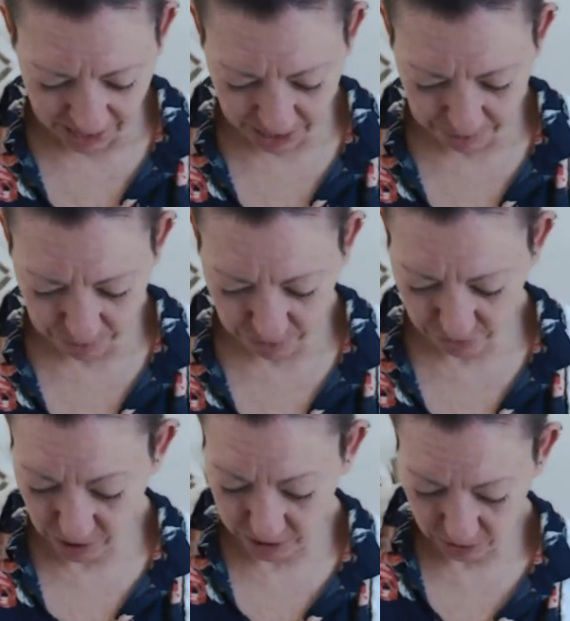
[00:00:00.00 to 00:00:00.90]

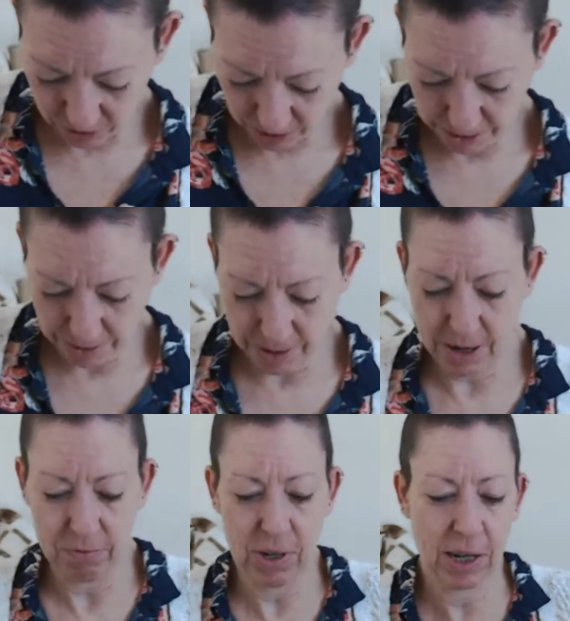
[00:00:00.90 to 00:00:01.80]
Right, so
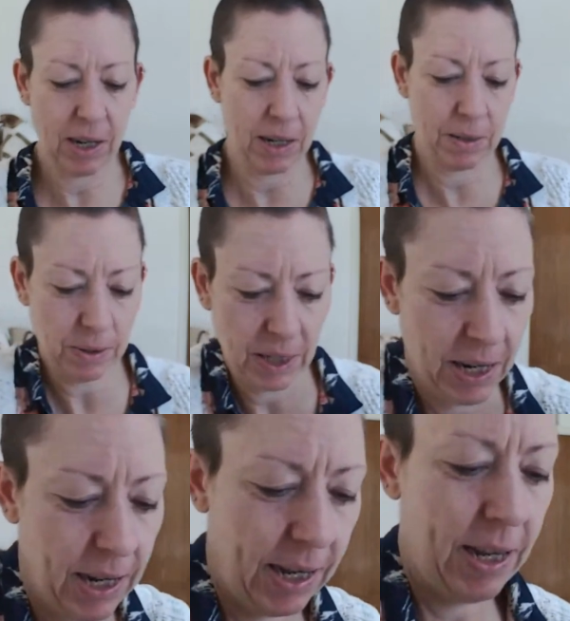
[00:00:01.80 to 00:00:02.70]
ringos
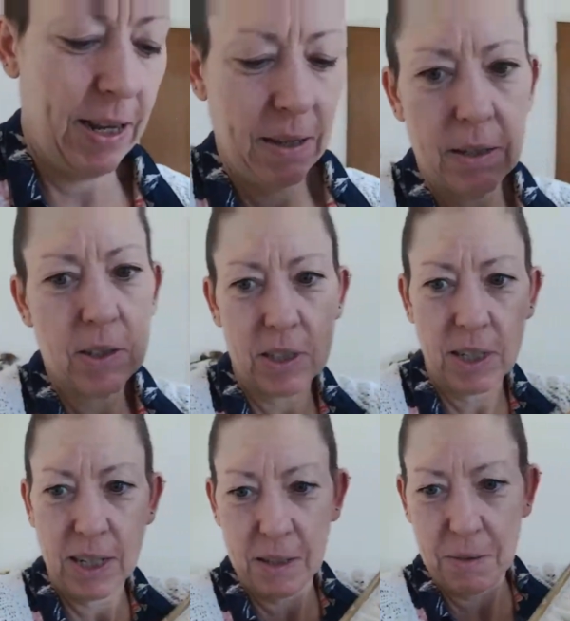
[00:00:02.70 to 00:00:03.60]
here. I'll just
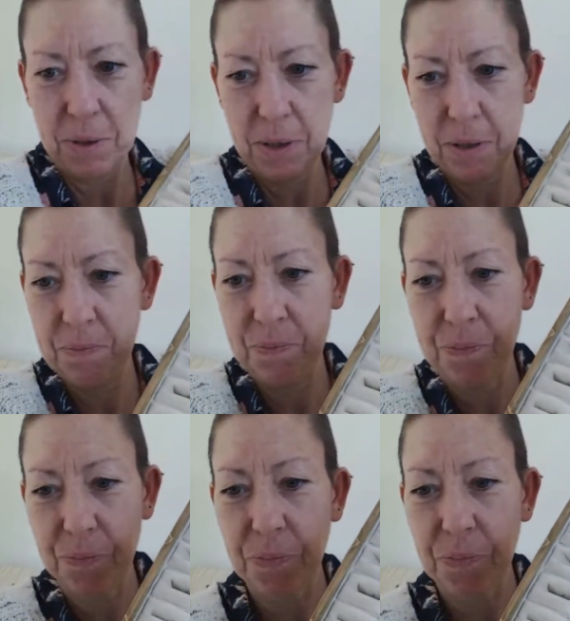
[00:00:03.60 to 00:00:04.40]
take you through them.